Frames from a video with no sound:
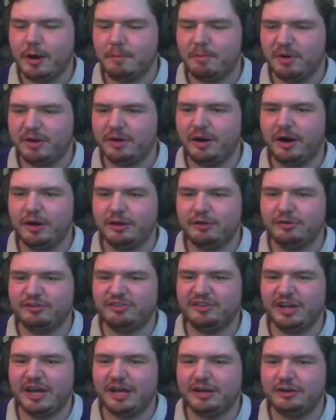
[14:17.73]
Bukayo
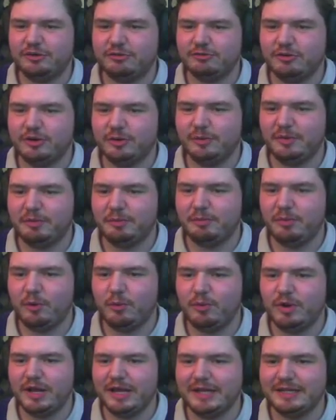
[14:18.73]
Saka. They're trying to whip the
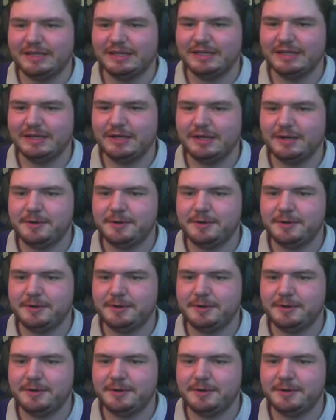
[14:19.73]
ball in.